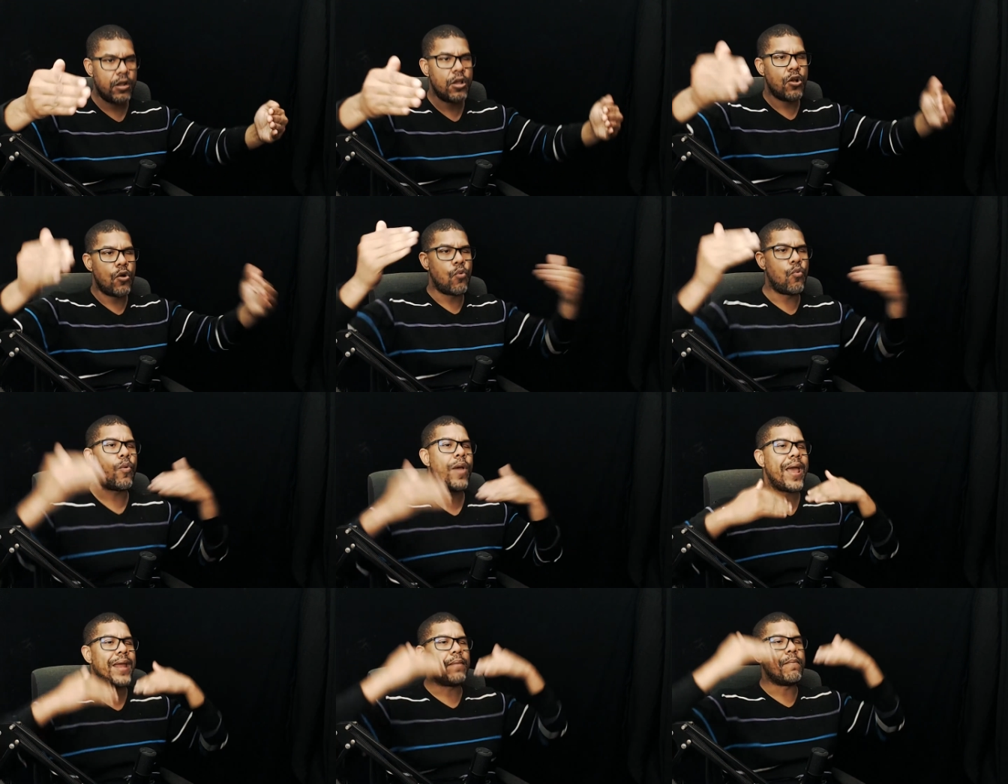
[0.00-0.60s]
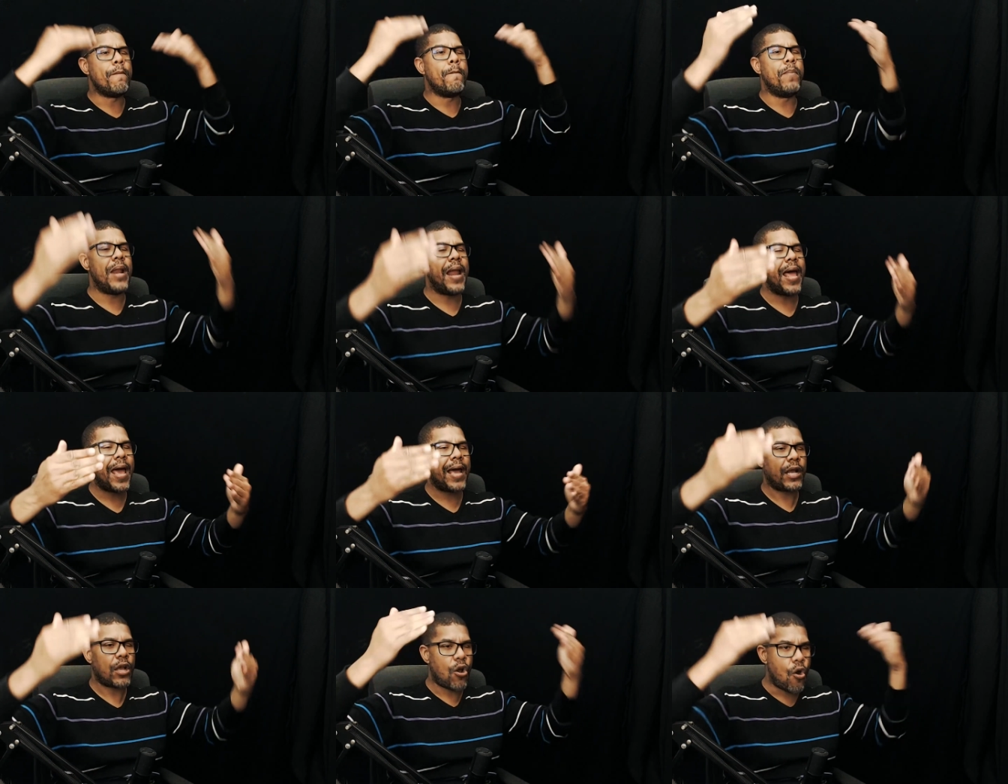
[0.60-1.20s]
when
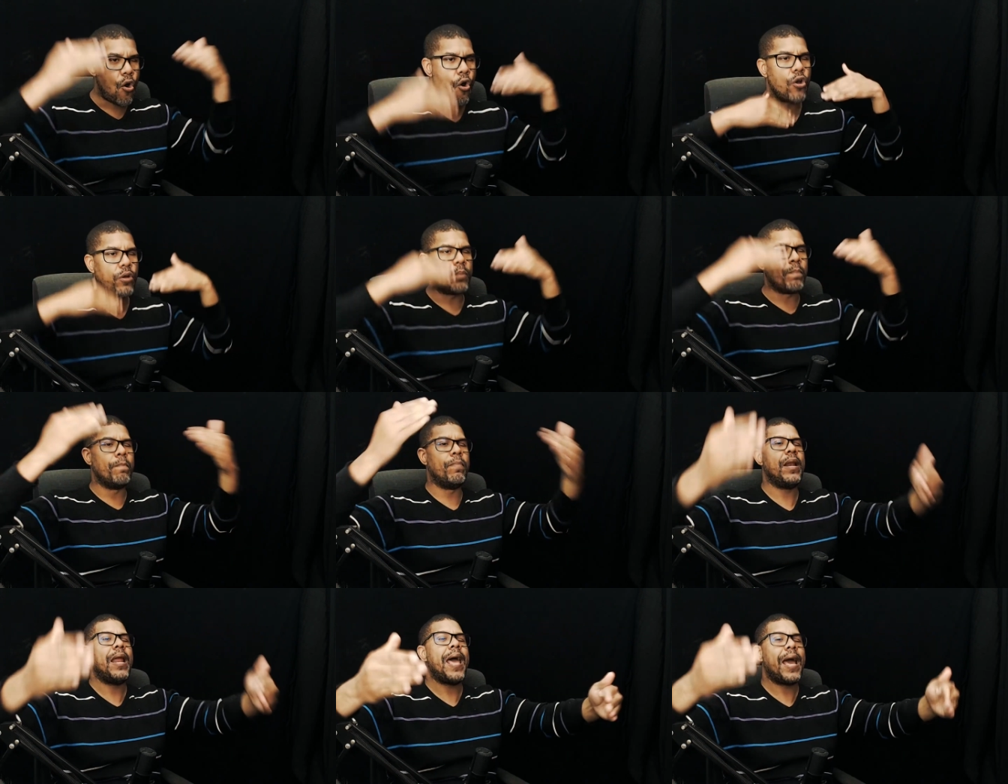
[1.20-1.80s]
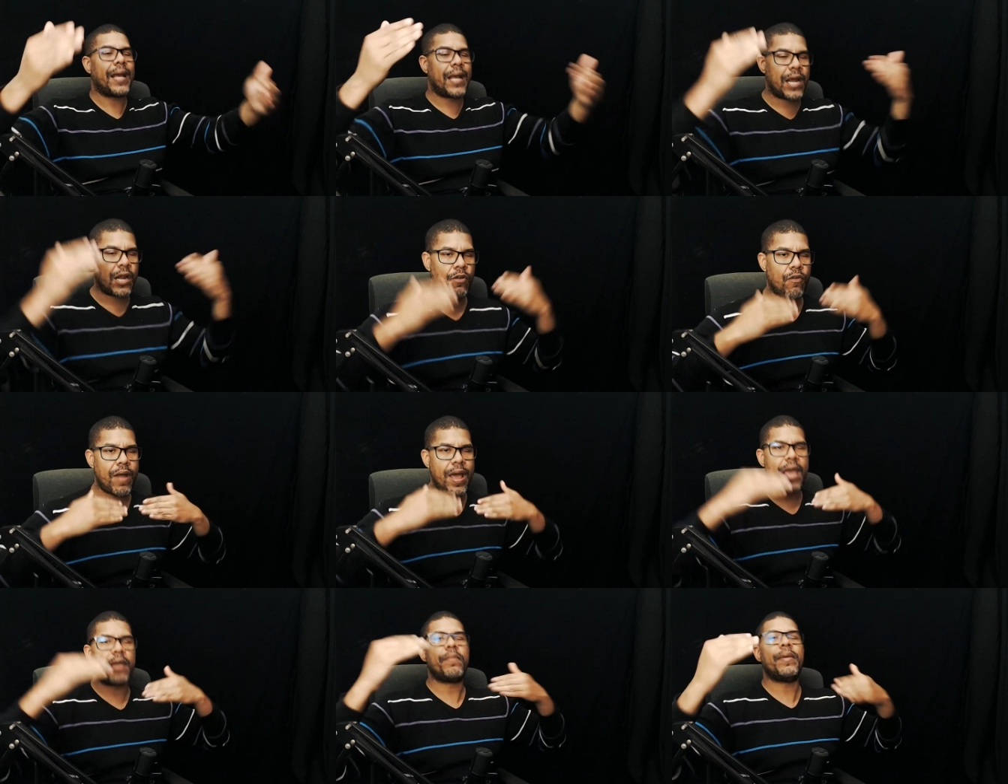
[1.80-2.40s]
black on black
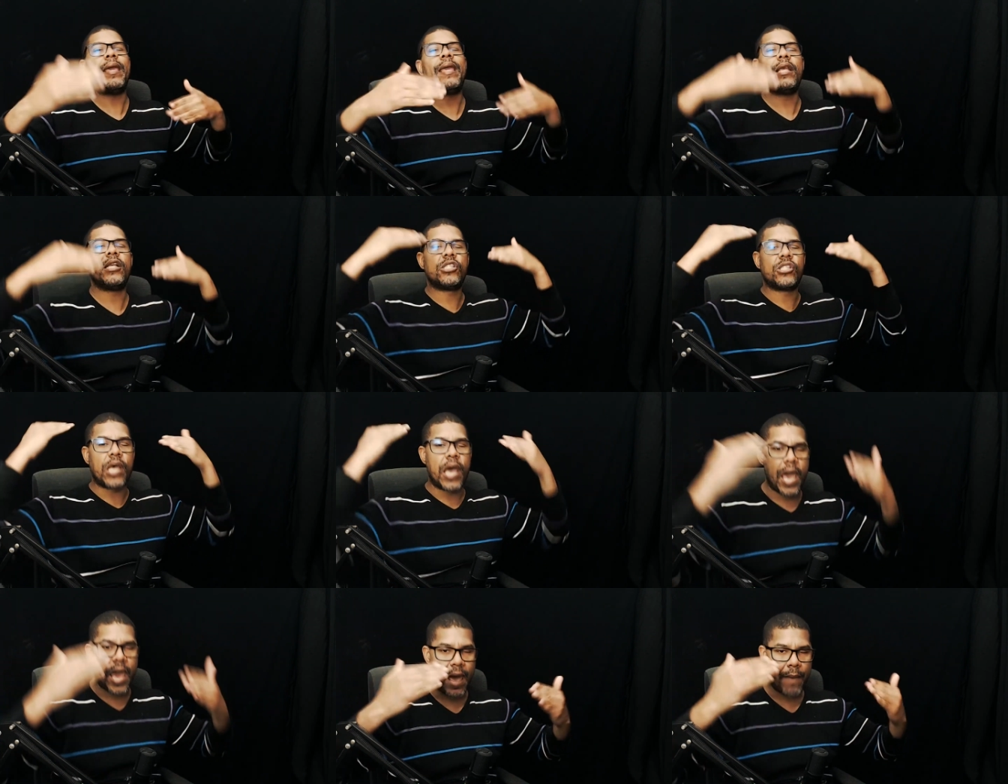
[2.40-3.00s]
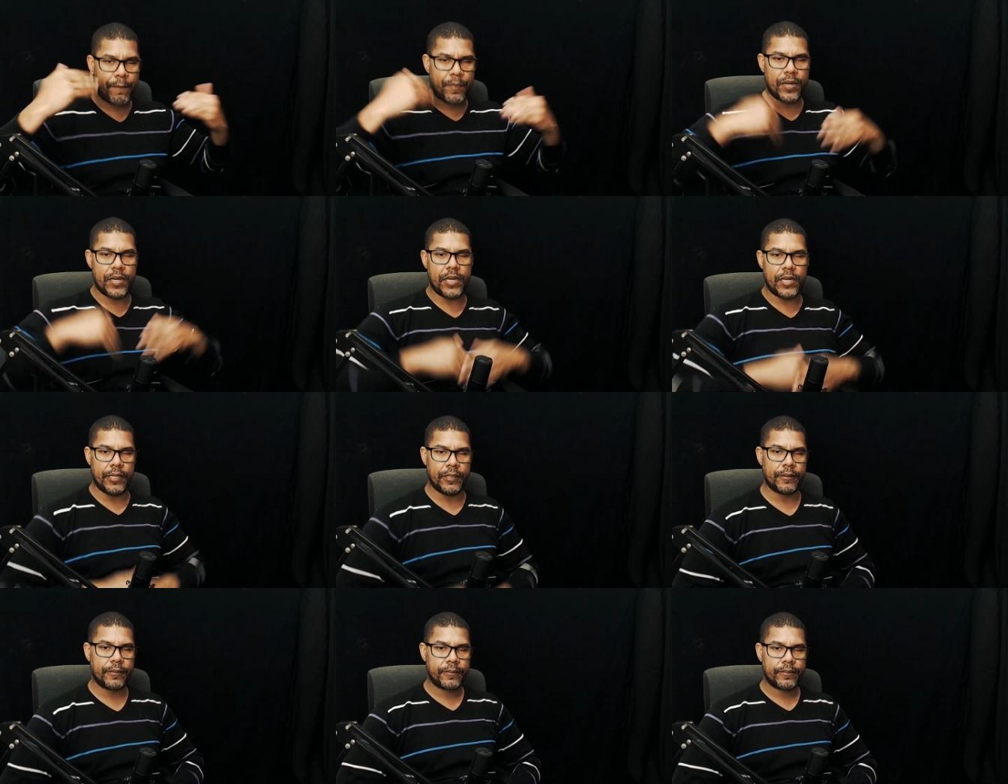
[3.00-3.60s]
crime is
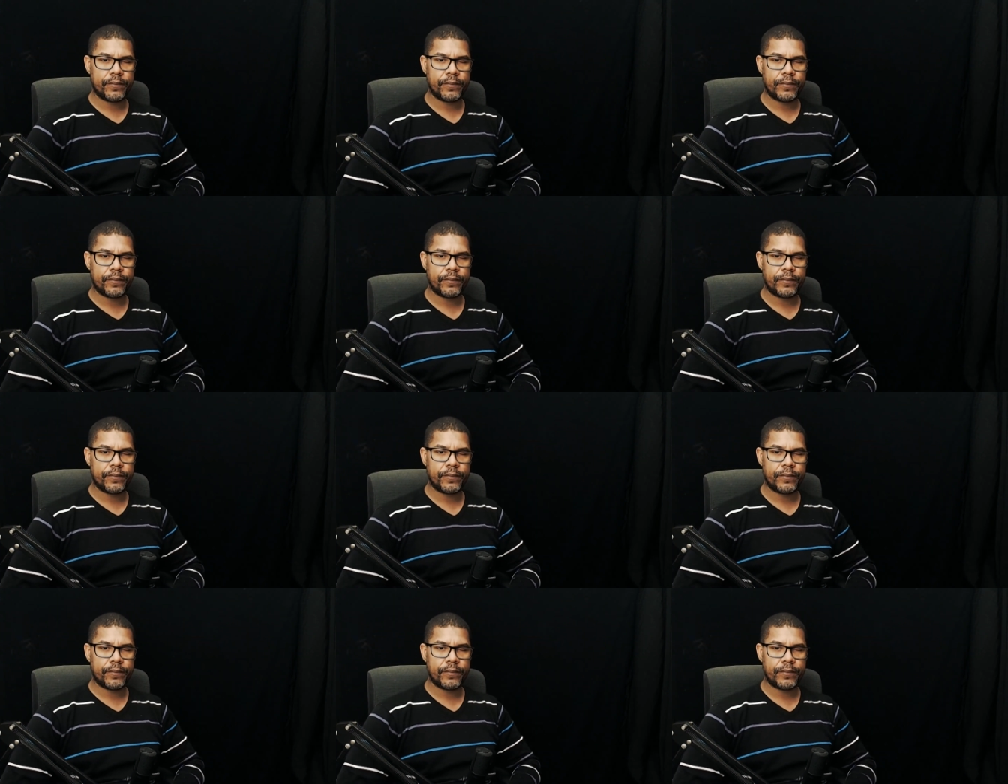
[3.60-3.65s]
happening.